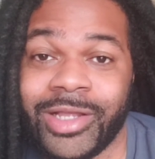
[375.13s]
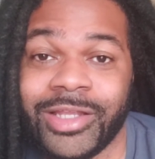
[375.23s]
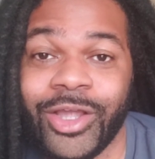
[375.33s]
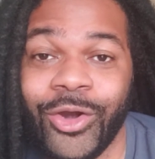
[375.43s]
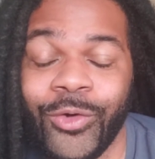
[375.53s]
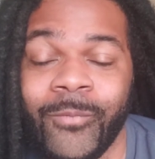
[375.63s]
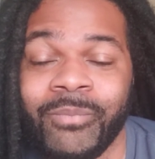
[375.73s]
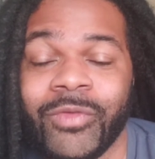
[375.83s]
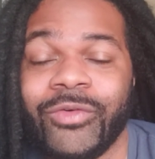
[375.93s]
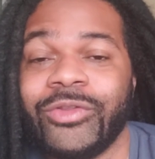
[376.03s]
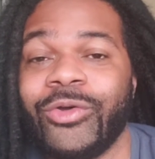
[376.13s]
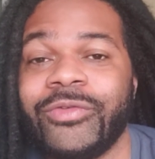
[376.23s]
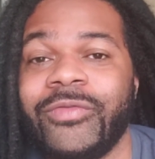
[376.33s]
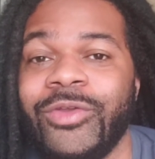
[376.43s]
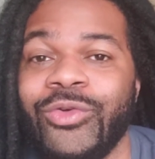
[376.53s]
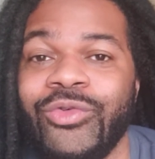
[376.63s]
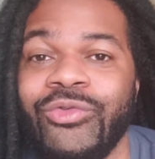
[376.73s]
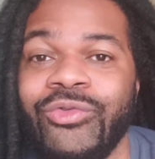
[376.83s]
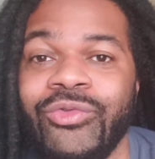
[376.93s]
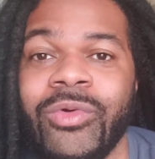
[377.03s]
I know for those of you
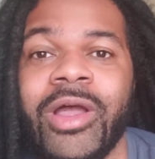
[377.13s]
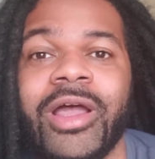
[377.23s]
who